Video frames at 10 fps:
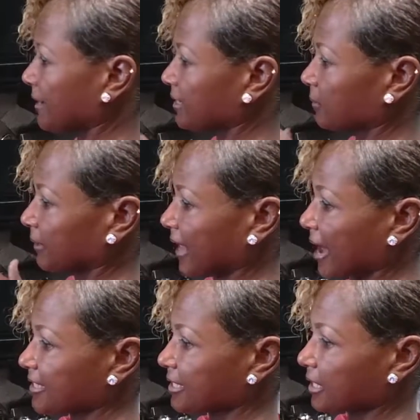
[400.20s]
mix the
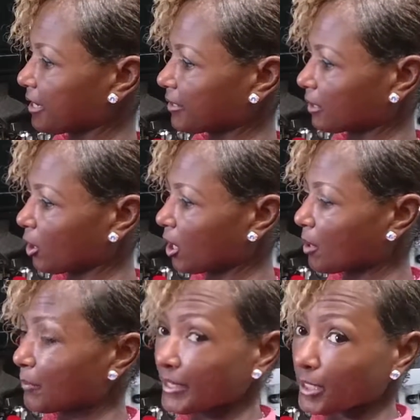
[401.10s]
molasses and the
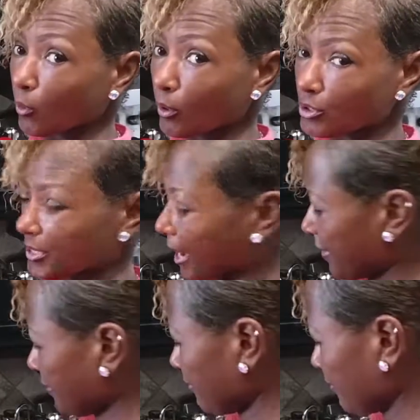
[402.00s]
peanut oil
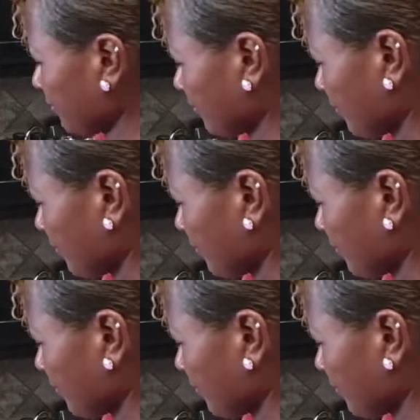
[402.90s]
together.